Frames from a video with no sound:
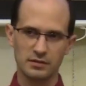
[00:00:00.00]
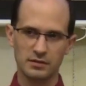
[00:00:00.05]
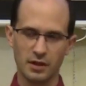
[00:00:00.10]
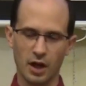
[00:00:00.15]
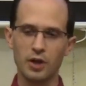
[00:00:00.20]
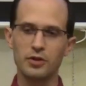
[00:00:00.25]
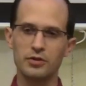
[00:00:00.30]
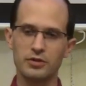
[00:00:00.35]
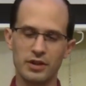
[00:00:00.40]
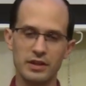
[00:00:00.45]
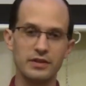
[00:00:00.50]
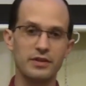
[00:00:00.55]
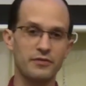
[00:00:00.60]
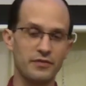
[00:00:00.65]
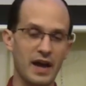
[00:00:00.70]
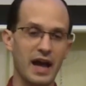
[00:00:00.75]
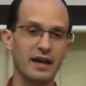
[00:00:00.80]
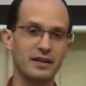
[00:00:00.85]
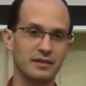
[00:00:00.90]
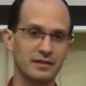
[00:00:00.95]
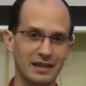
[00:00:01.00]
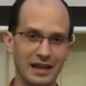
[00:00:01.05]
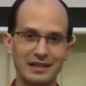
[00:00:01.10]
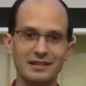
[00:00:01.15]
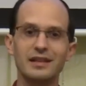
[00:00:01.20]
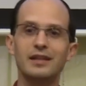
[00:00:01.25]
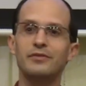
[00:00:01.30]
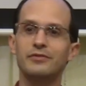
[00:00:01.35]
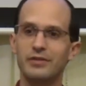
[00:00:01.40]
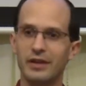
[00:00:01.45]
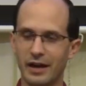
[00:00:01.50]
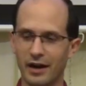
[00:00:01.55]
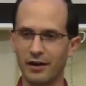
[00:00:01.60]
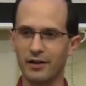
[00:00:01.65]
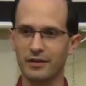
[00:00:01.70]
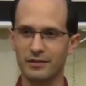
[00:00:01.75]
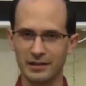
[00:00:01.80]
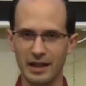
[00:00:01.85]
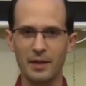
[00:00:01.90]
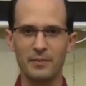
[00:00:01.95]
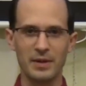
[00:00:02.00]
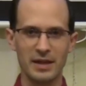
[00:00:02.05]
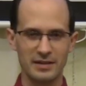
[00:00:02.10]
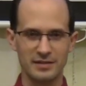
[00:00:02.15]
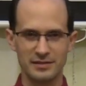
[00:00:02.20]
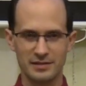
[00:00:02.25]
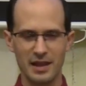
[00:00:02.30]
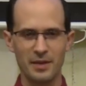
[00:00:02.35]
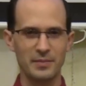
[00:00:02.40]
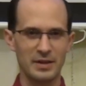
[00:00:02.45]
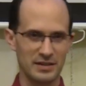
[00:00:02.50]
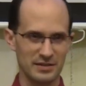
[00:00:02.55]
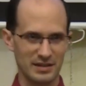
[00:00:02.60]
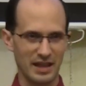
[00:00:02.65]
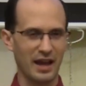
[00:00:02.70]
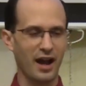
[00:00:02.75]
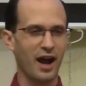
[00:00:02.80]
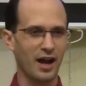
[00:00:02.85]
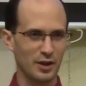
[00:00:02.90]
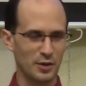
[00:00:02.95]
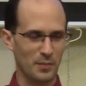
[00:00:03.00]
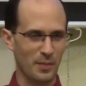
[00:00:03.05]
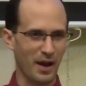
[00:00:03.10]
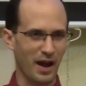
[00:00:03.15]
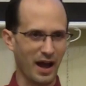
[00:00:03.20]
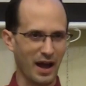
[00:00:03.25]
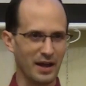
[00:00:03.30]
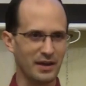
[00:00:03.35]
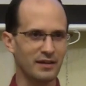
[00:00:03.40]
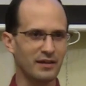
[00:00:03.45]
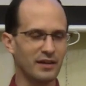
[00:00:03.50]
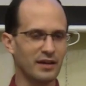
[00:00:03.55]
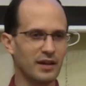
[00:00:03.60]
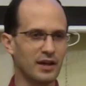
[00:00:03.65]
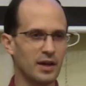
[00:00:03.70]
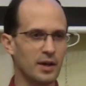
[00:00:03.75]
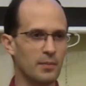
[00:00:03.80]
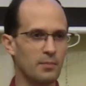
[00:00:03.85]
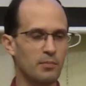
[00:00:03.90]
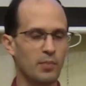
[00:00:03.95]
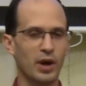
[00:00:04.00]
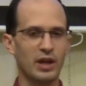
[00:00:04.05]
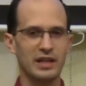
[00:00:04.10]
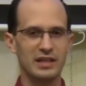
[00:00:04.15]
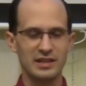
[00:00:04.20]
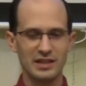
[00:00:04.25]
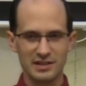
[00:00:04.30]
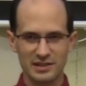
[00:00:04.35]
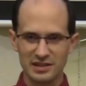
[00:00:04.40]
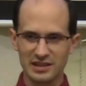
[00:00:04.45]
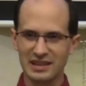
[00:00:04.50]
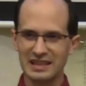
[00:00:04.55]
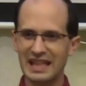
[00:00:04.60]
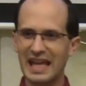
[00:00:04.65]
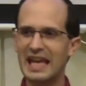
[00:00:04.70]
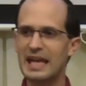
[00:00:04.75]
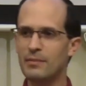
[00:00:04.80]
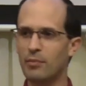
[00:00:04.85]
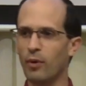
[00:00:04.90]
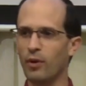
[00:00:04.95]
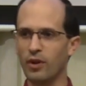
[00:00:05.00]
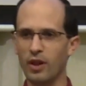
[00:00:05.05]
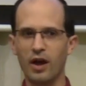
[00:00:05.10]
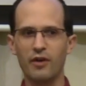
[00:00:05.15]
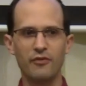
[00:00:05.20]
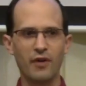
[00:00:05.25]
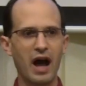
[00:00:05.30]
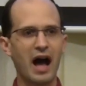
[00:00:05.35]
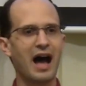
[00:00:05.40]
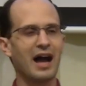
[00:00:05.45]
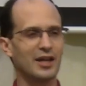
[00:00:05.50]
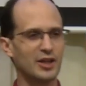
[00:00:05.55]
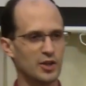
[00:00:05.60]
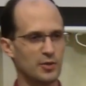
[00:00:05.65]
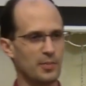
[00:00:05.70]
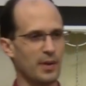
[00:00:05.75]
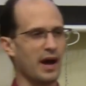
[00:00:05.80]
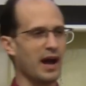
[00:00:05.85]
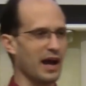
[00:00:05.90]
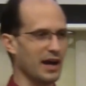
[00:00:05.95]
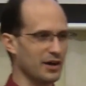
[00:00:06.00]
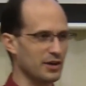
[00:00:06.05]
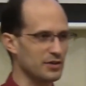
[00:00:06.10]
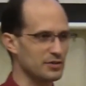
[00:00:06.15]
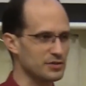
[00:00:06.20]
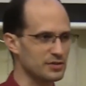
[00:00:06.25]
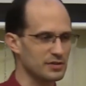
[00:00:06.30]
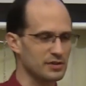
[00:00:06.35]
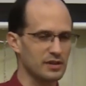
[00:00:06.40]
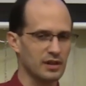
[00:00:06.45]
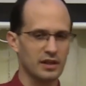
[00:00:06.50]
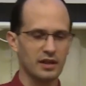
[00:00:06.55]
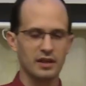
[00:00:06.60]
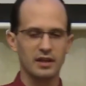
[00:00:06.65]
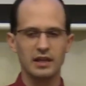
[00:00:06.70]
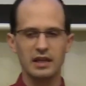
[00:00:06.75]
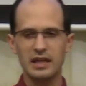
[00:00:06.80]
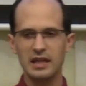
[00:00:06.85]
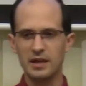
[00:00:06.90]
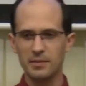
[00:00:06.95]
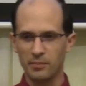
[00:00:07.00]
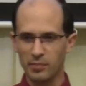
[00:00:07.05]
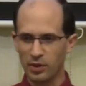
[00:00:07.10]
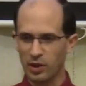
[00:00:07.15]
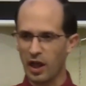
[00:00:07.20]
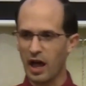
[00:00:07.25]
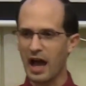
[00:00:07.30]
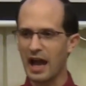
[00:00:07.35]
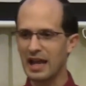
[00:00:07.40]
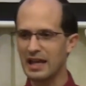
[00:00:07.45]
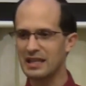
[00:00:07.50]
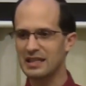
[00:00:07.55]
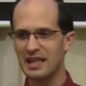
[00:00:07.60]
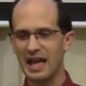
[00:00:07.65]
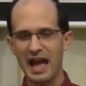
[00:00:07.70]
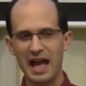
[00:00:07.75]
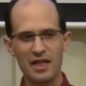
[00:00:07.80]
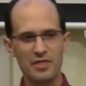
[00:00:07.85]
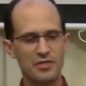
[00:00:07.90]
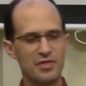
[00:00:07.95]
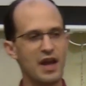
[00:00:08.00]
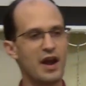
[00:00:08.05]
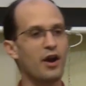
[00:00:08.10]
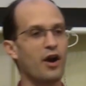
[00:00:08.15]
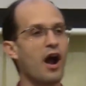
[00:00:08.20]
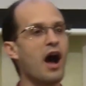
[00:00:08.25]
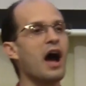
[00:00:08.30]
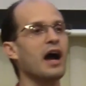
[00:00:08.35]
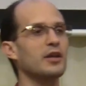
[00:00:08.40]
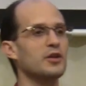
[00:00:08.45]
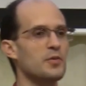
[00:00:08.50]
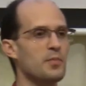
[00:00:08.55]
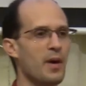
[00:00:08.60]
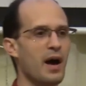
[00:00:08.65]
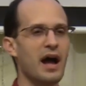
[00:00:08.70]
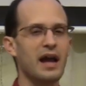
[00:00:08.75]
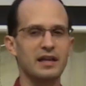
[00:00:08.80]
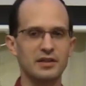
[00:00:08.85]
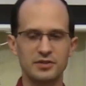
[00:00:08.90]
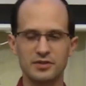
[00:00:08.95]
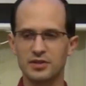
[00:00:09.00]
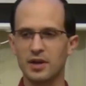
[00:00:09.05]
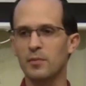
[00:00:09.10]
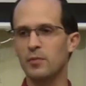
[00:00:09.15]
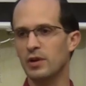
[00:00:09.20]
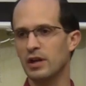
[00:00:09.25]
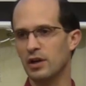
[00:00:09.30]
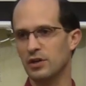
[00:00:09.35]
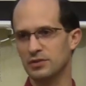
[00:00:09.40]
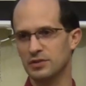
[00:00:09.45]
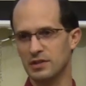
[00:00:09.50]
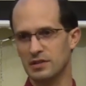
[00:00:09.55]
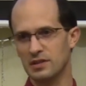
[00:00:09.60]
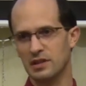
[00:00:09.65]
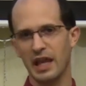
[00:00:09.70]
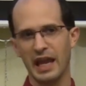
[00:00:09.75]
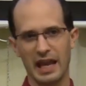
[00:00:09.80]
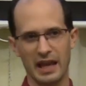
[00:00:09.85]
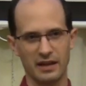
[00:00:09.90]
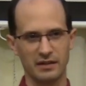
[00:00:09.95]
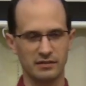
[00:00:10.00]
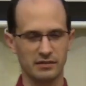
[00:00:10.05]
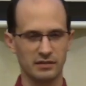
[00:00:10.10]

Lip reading: Other than the fact that they live there, that means they occupy. But in this label of occupiers, implying that they are occupying someone else's land.